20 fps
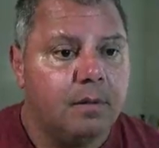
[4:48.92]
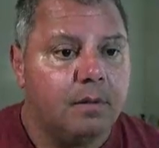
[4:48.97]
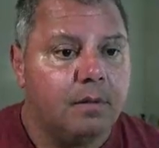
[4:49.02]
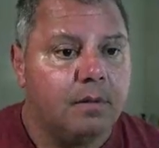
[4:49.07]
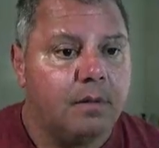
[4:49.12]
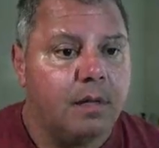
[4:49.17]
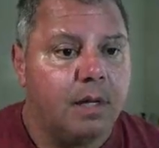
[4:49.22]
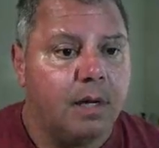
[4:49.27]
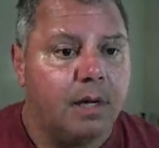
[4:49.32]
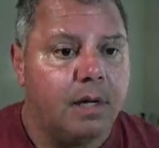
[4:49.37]

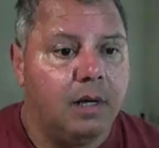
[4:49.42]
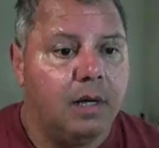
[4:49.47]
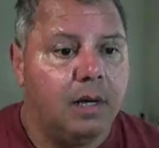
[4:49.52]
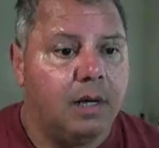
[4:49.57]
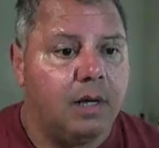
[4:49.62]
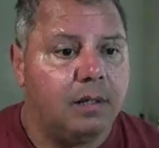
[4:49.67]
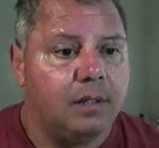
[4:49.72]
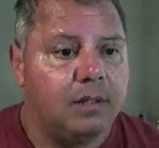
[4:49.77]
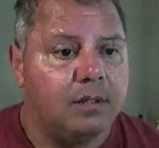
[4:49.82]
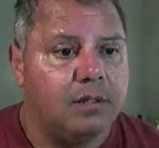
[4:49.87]
Okay,
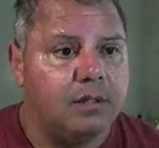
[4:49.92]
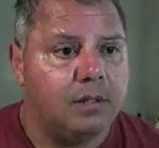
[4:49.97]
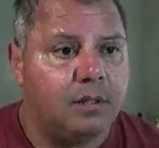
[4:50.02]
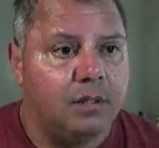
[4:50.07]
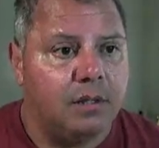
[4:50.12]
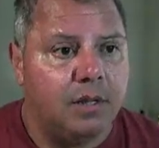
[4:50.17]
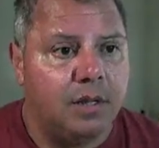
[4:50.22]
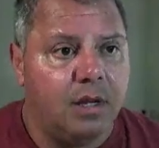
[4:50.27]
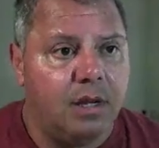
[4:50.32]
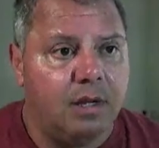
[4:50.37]
this is
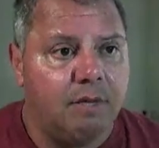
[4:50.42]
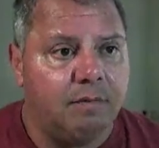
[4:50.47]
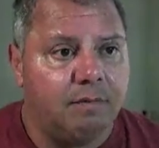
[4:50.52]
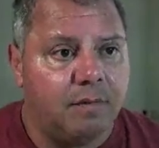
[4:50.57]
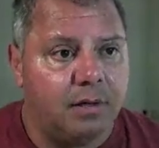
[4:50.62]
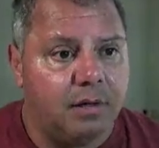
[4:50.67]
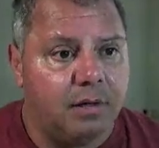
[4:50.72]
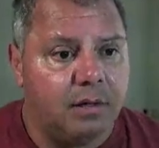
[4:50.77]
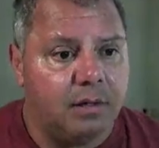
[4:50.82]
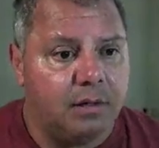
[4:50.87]
underneath
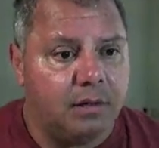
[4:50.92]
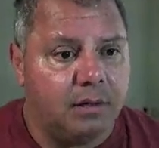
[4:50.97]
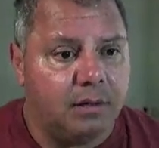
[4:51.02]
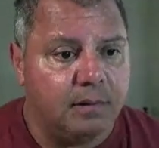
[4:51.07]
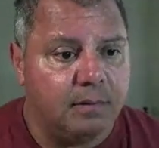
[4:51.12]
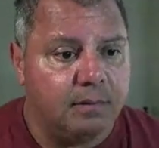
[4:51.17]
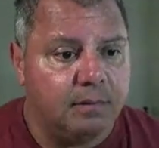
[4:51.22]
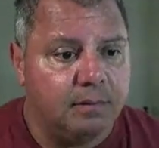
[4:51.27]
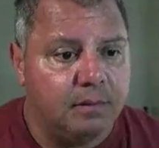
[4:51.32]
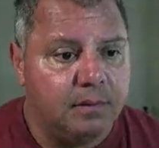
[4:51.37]

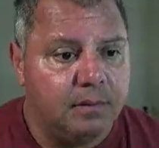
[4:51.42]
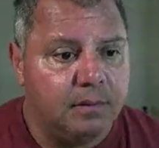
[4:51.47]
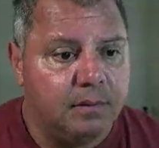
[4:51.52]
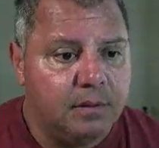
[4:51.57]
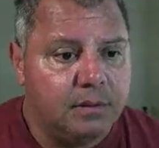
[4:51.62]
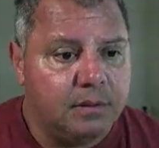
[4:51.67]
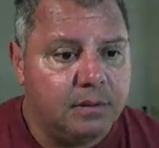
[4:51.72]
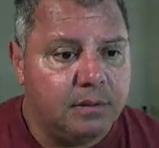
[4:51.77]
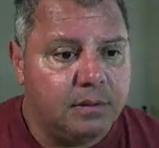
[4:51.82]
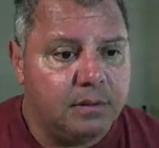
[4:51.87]

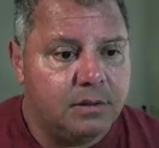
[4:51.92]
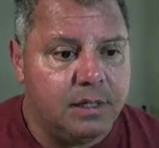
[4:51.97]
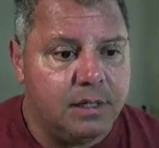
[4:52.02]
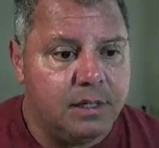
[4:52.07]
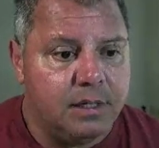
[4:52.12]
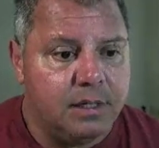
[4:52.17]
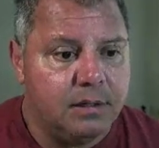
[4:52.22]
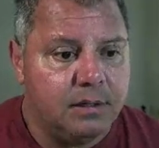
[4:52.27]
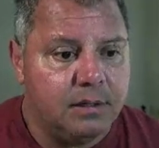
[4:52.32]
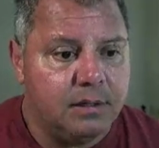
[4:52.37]
sink,
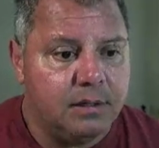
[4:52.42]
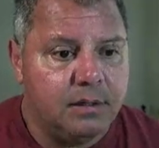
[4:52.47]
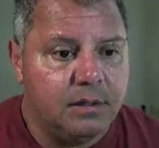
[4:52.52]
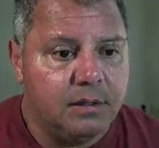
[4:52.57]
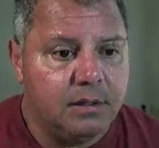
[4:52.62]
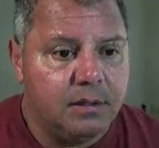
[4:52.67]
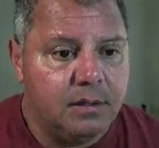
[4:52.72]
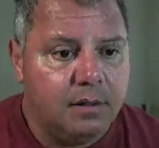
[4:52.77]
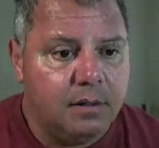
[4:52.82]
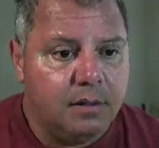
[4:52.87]

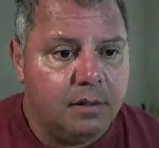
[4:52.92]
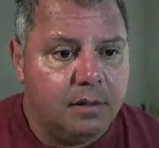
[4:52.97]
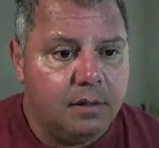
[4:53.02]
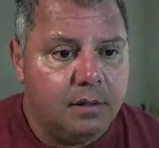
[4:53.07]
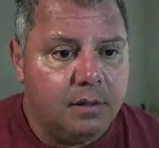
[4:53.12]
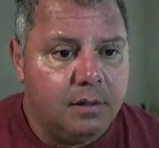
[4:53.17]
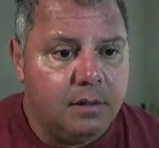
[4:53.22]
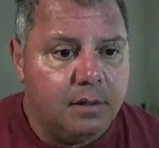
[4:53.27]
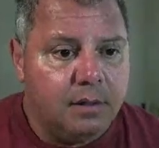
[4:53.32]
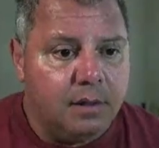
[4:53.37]

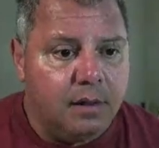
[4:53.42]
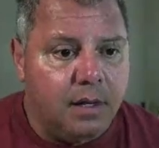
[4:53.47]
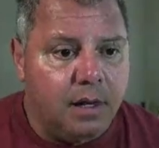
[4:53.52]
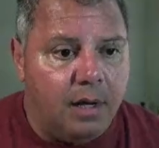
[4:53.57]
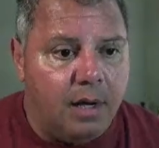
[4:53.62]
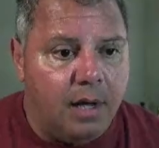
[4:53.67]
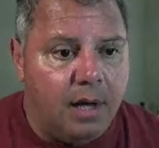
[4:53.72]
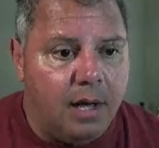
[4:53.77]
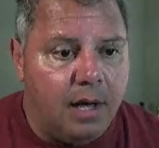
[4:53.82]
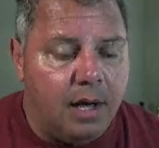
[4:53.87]

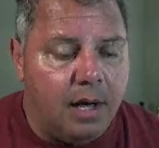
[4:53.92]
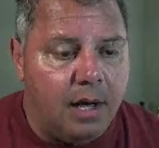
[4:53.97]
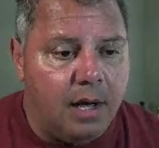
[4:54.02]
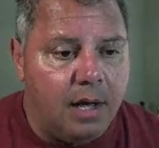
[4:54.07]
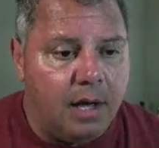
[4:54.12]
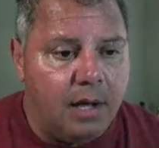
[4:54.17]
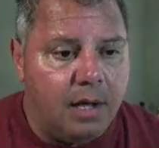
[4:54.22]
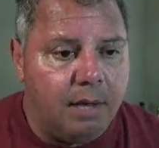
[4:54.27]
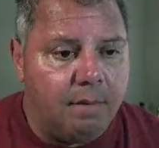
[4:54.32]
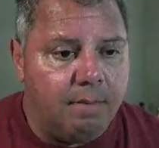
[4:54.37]

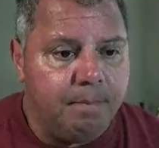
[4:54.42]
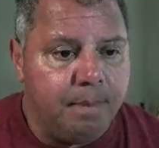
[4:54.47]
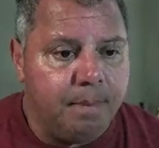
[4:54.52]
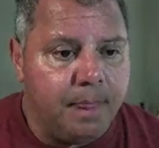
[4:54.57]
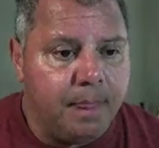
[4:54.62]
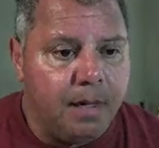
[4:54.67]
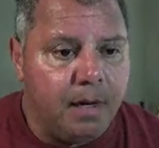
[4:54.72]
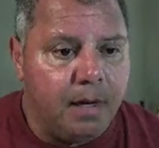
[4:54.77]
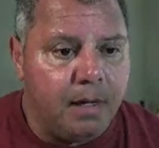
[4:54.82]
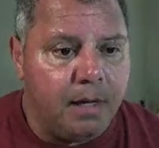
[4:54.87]
and
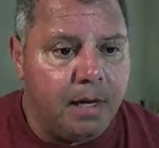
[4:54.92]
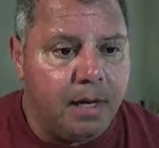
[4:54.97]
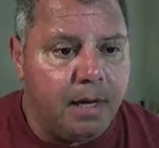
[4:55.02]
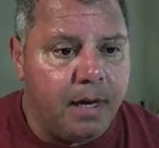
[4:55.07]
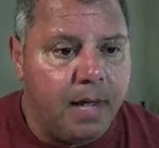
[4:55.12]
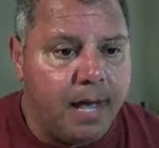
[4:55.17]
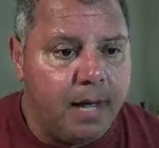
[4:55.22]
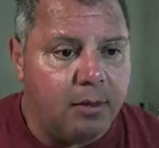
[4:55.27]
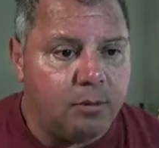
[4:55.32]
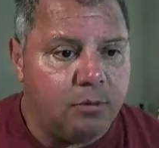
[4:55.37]
again,
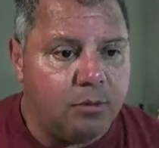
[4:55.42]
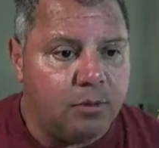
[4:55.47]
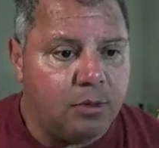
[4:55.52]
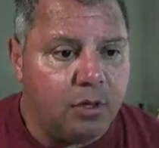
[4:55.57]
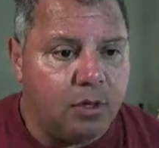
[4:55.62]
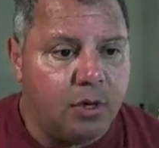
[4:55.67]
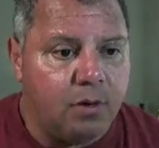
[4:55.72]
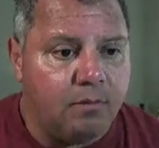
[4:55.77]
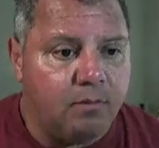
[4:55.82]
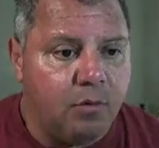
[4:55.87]
angle shut
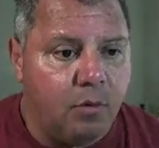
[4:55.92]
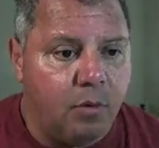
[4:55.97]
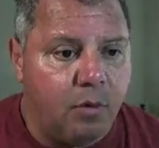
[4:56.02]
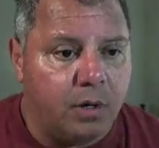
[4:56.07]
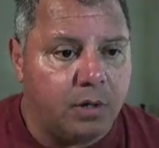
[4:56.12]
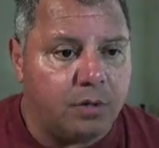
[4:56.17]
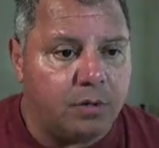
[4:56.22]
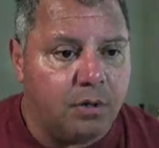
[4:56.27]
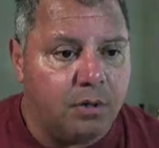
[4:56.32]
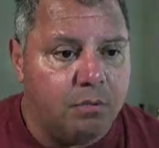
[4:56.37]
off,
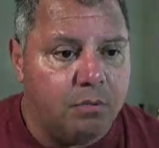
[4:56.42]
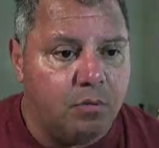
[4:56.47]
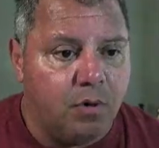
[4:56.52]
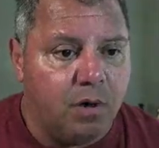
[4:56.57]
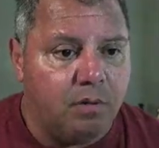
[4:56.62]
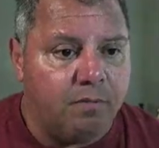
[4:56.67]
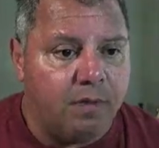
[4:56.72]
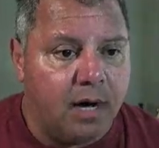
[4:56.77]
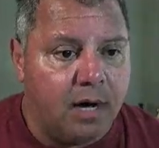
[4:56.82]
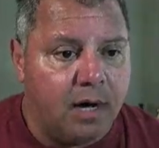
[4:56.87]
quarter turn
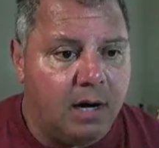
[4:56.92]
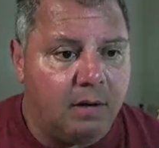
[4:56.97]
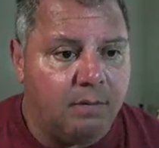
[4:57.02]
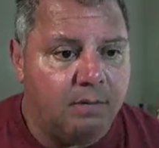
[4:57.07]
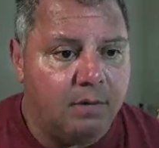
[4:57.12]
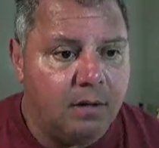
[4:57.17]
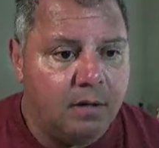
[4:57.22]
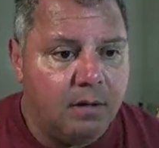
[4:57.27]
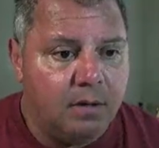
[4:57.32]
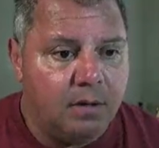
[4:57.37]
ball valve.
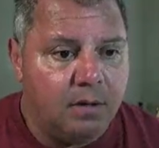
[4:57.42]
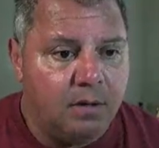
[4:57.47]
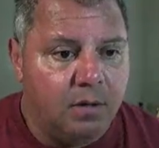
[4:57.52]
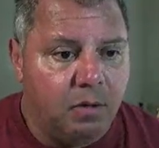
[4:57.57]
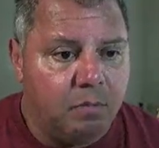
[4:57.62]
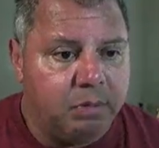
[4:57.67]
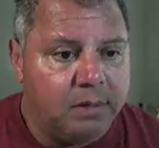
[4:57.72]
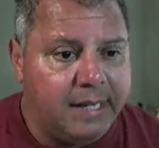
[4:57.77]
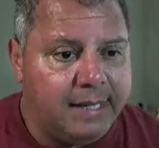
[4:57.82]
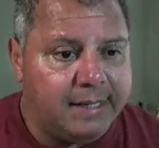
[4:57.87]
No
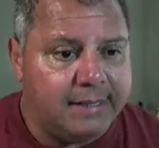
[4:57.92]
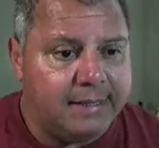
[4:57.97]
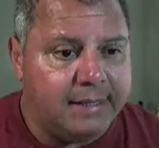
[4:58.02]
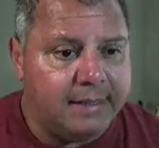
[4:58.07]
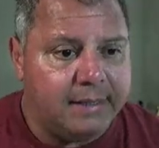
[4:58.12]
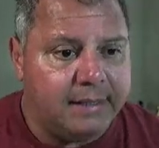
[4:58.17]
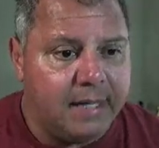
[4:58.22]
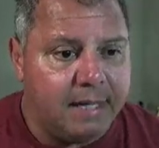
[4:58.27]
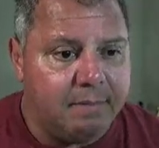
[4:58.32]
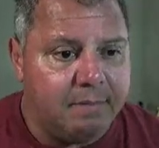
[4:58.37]
plastic
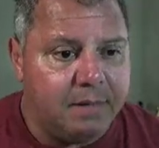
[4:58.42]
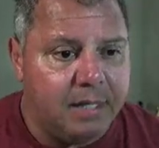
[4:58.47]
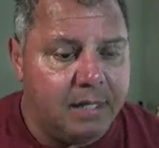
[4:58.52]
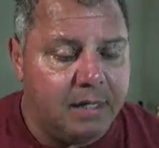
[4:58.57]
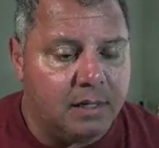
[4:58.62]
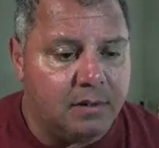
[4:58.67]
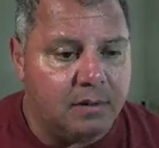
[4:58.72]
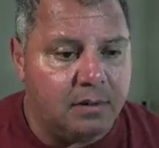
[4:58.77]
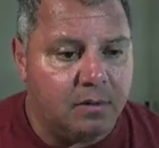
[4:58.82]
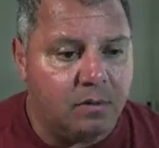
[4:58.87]
stem
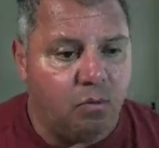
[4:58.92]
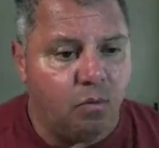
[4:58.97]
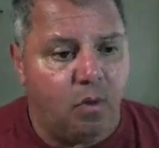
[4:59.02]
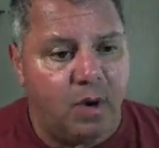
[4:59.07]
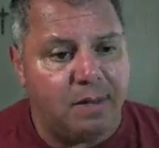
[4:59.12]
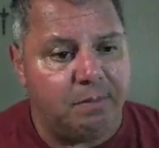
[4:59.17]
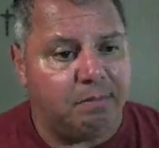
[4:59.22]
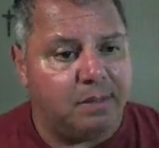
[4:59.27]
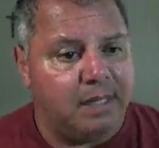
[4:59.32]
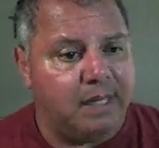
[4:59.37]
here, a
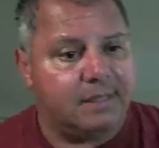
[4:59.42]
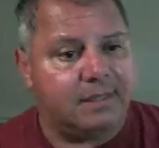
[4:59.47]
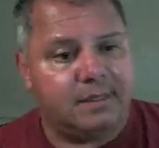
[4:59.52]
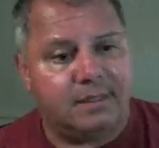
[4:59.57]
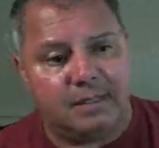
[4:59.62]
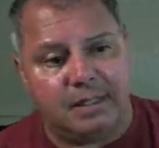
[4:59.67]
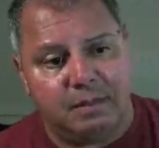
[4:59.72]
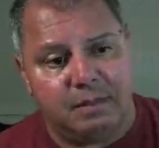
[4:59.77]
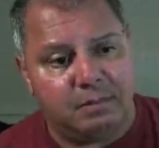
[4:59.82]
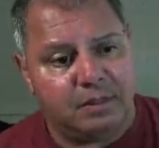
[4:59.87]
white plastic
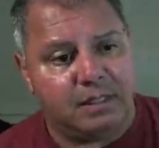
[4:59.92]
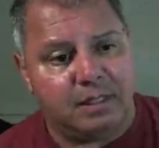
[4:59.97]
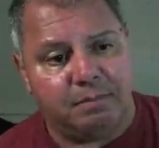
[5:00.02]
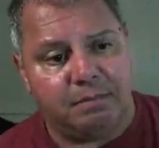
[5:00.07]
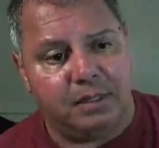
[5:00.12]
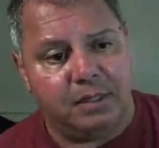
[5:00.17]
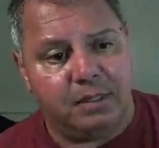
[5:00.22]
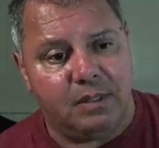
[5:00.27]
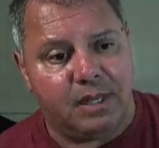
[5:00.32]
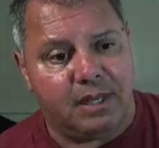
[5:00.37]
stem or
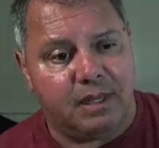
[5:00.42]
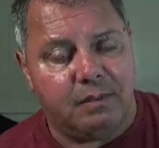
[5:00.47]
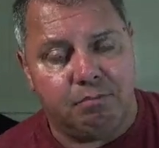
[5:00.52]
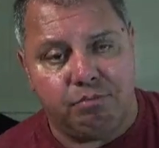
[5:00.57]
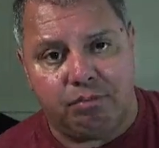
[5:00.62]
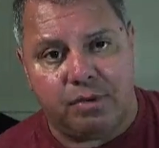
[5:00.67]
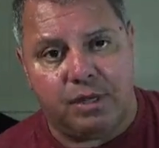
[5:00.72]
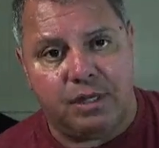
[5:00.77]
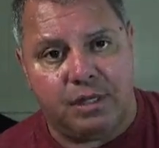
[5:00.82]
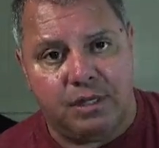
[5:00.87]
something that can break